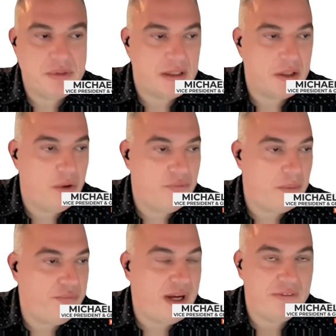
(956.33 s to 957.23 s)
that go
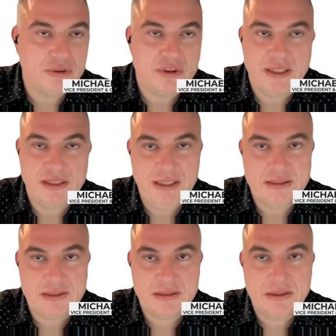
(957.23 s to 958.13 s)
from five to ten
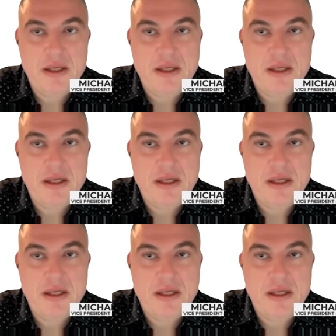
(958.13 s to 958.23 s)
years.